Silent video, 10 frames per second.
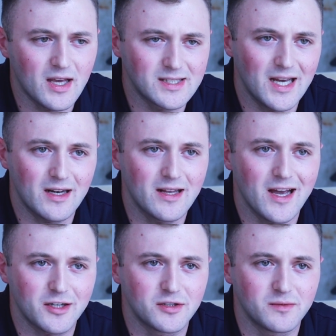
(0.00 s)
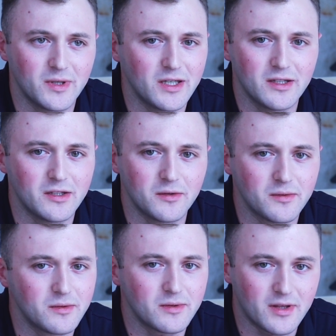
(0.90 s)
exactly actions by, you
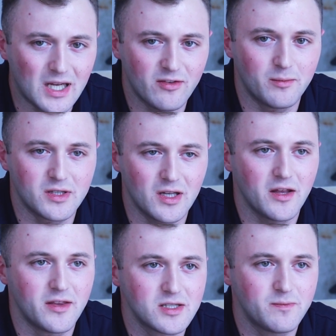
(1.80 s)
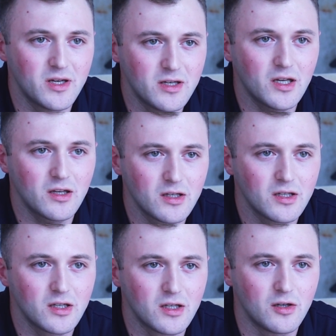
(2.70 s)
know, the government either spending
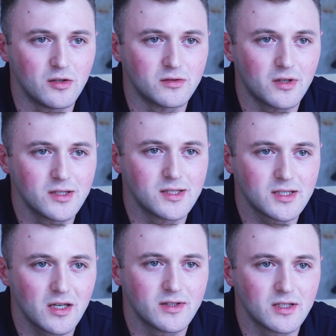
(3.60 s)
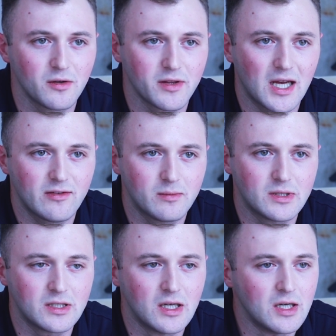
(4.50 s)
on goods and services or the
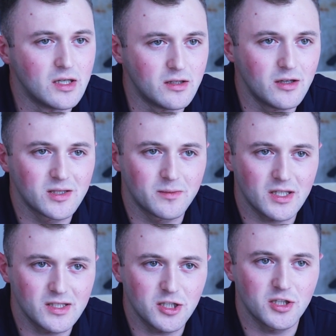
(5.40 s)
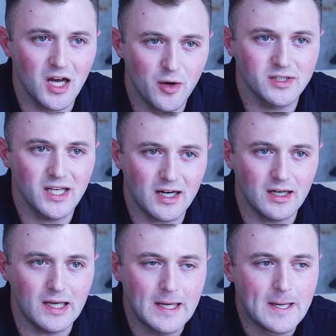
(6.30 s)
government doing some taxation. How
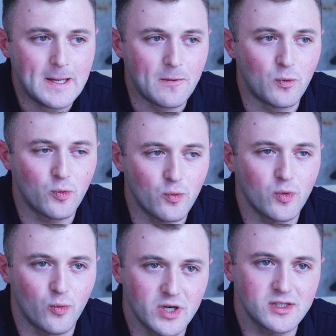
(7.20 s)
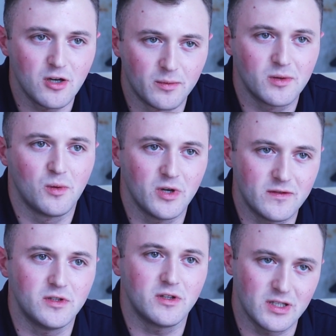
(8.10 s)
exactly? What is the optimal way
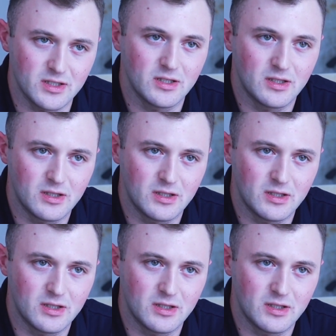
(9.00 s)
of doing that?